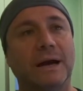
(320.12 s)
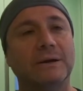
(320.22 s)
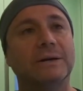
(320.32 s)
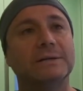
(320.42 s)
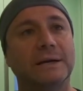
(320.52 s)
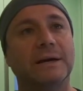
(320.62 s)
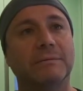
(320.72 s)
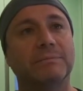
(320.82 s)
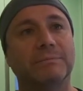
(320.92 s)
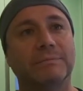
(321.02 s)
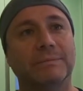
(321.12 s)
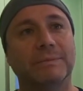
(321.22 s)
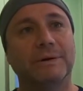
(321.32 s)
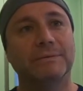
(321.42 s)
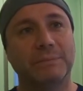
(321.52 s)
I'm gonna take care
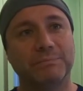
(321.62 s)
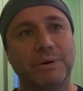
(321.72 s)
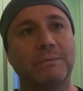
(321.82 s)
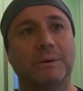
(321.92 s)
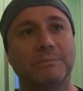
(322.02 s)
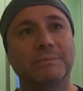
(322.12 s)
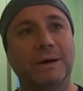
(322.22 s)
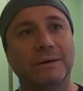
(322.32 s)
of that problem.